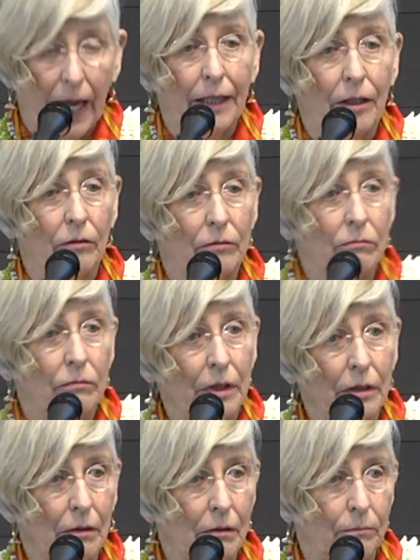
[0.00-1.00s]
And
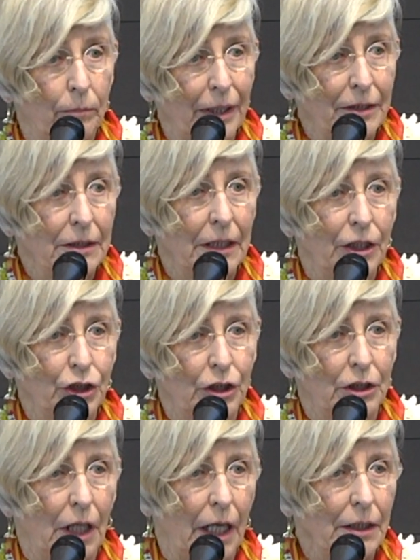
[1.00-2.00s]
their presentation
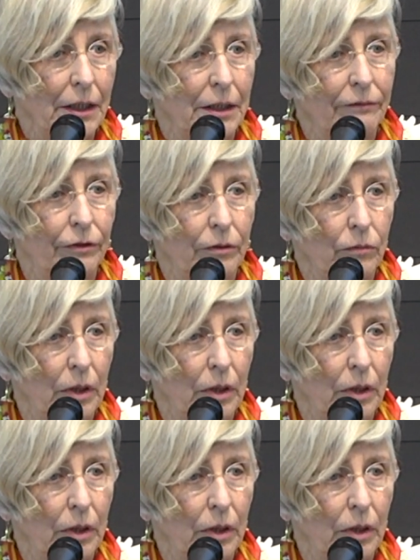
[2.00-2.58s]
is slightly different